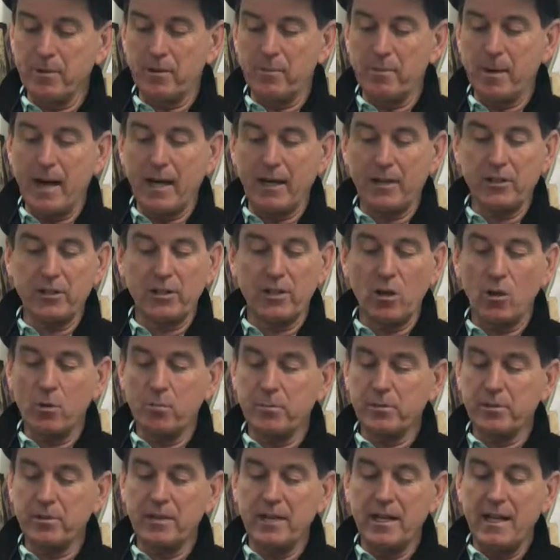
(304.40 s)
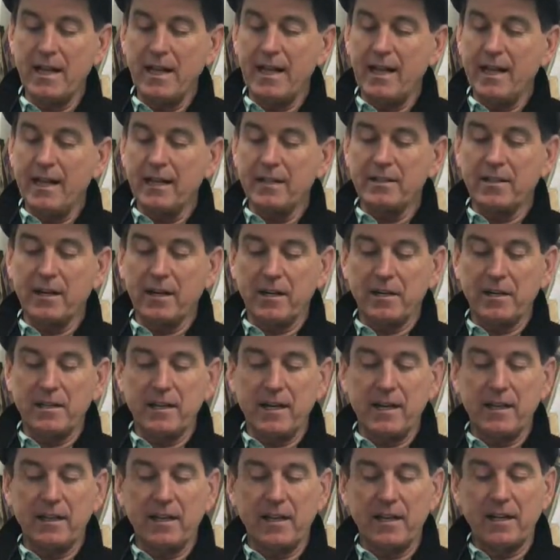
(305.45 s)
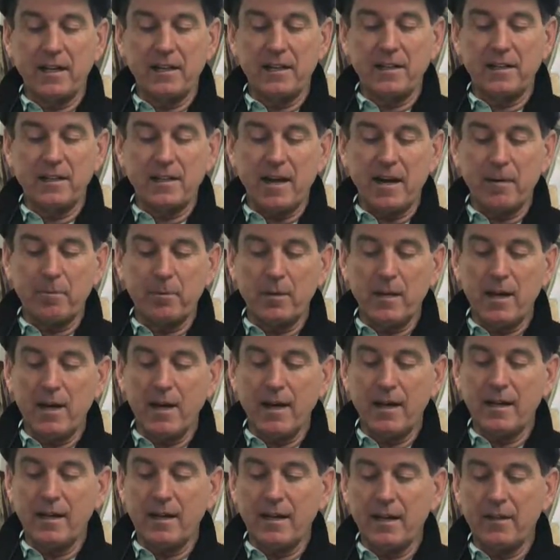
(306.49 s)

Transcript: in the back slopes. It's got a sight line on the top line,